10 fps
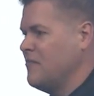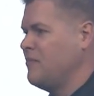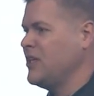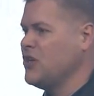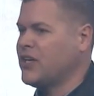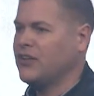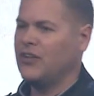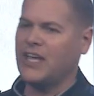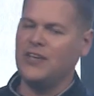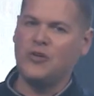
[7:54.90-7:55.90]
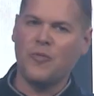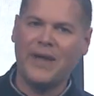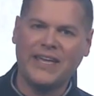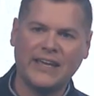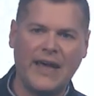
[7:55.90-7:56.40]
But you could look at your
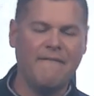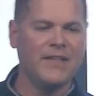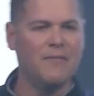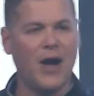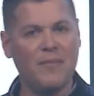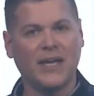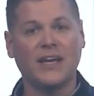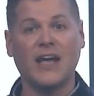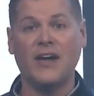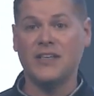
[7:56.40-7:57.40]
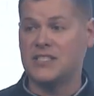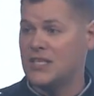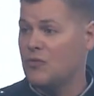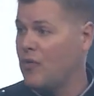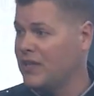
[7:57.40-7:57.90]
bank account and my bank account and
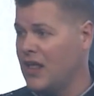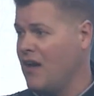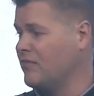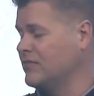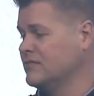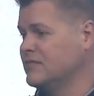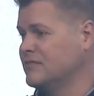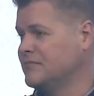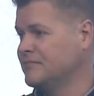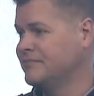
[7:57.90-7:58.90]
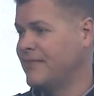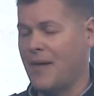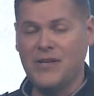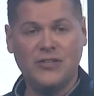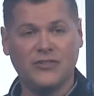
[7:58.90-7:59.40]
see what we love. I
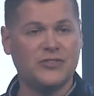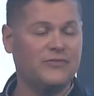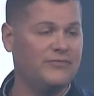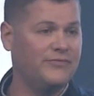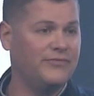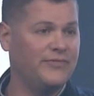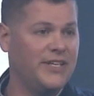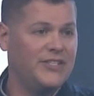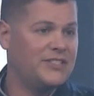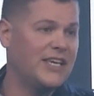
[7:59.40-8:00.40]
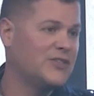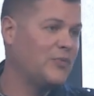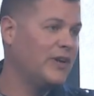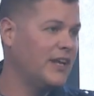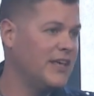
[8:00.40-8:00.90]
mean, it just is
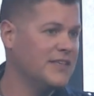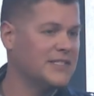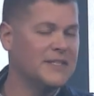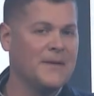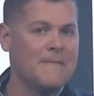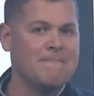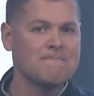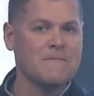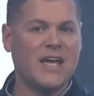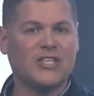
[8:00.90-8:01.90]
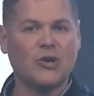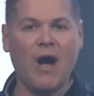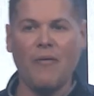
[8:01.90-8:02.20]
what it is. And so I